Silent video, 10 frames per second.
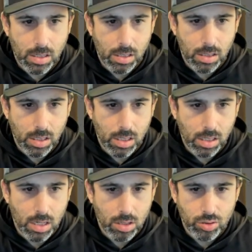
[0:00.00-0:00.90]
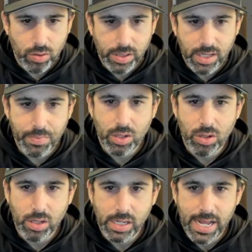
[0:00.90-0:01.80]
The Gonk droid can be
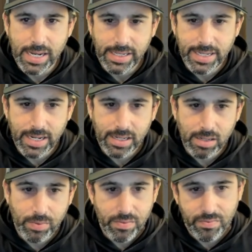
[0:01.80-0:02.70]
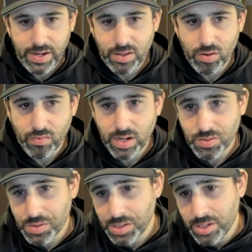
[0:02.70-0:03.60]
good in any deck. And we have a Faith in Your Friends,
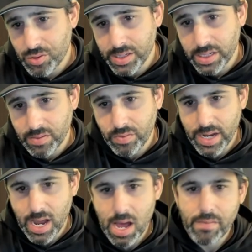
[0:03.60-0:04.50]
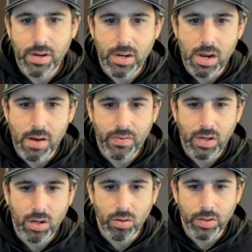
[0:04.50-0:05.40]
which is interesting. If we have enough
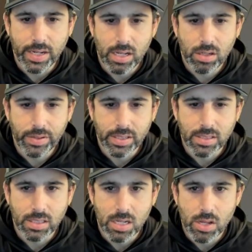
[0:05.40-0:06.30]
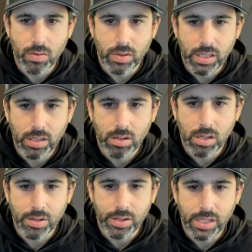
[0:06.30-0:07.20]
hero yellow, we can see another one here and
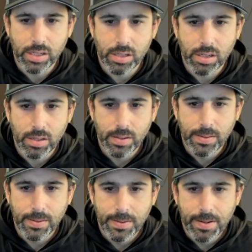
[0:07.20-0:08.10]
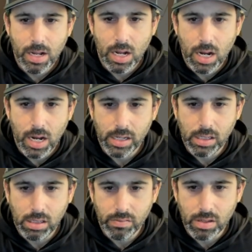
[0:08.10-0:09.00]
another here. And
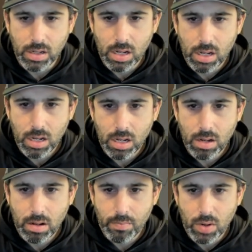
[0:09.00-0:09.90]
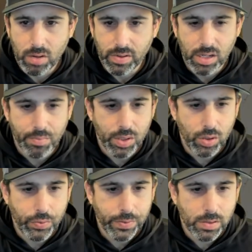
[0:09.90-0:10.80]
even Marva can be
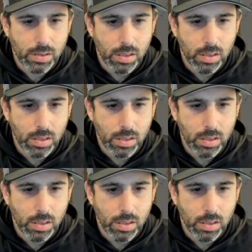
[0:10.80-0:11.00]
used.